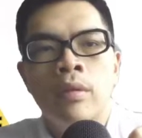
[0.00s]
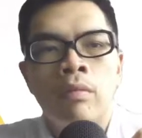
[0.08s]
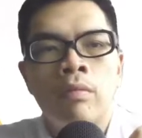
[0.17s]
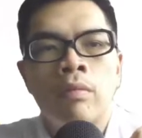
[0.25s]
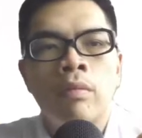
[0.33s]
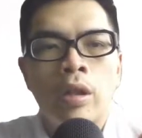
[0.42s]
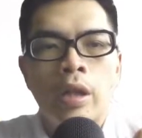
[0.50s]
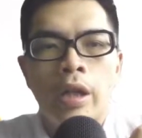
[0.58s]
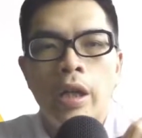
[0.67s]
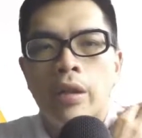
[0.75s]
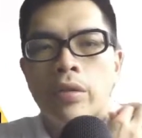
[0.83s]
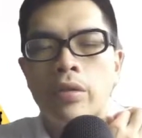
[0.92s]

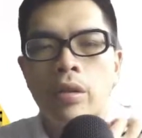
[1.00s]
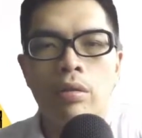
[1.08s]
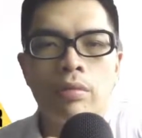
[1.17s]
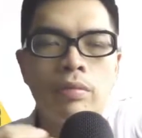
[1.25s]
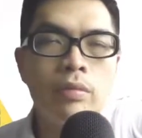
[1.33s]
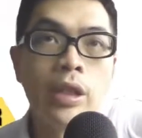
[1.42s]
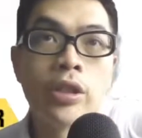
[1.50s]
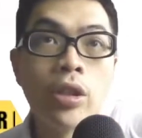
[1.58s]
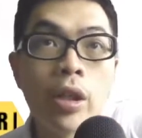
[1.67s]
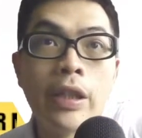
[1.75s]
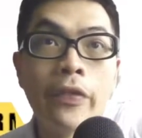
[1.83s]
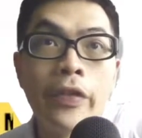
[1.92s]
Okay, so it's
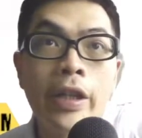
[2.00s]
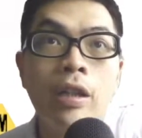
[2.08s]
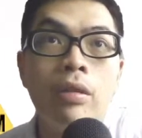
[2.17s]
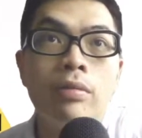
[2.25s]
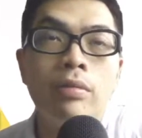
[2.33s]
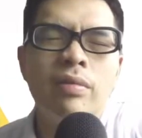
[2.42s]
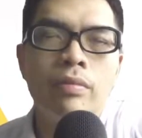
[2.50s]
not difficult.